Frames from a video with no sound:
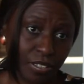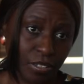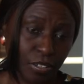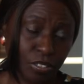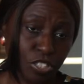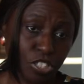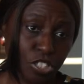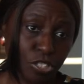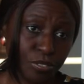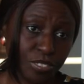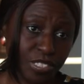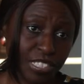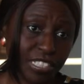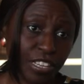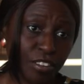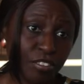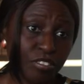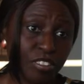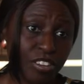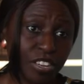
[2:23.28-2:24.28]
on Tuesdays
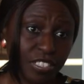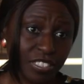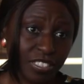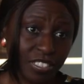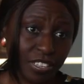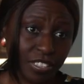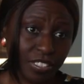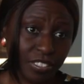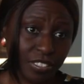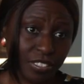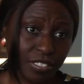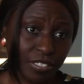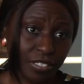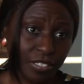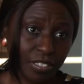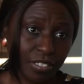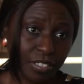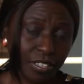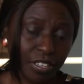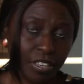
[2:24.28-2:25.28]
and Thursdays,
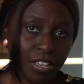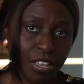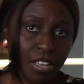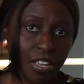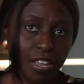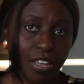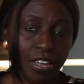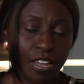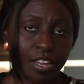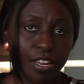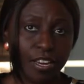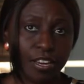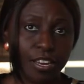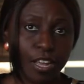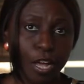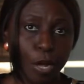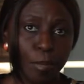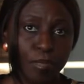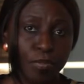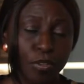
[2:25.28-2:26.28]
and
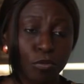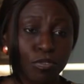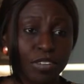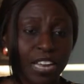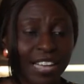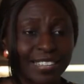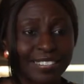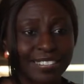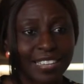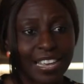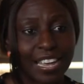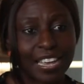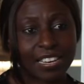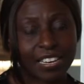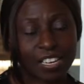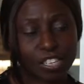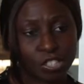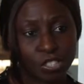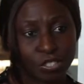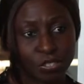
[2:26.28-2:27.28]
they would assign
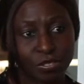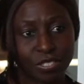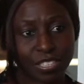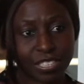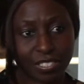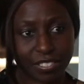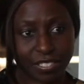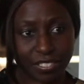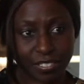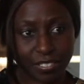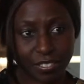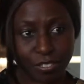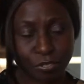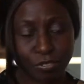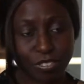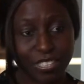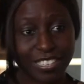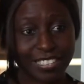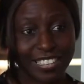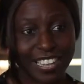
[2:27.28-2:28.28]
a student to
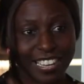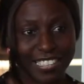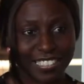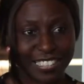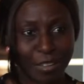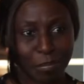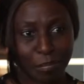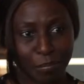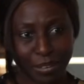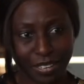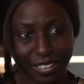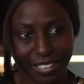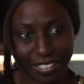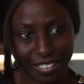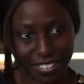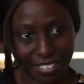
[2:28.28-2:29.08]
lead the assembly.